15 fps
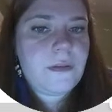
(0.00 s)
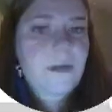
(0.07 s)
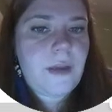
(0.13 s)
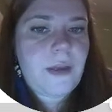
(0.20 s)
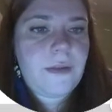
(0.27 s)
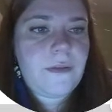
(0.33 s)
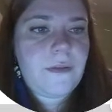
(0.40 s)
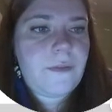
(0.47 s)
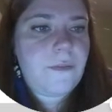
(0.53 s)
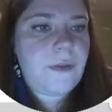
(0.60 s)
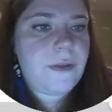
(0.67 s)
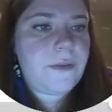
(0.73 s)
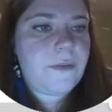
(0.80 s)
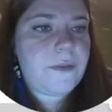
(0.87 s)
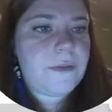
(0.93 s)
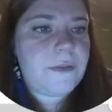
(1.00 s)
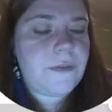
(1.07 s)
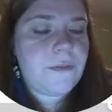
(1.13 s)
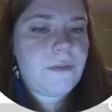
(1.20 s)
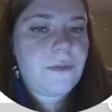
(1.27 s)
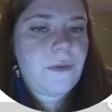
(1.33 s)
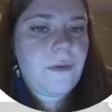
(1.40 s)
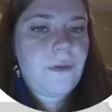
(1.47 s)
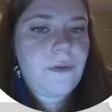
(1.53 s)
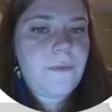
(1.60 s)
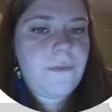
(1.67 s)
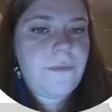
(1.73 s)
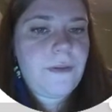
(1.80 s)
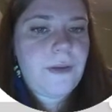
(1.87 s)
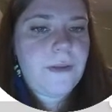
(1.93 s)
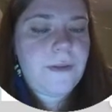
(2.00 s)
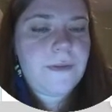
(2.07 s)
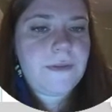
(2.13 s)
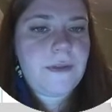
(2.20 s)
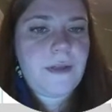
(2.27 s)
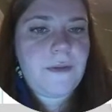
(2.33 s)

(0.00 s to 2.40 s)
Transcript: I don't want to extrude the whole face.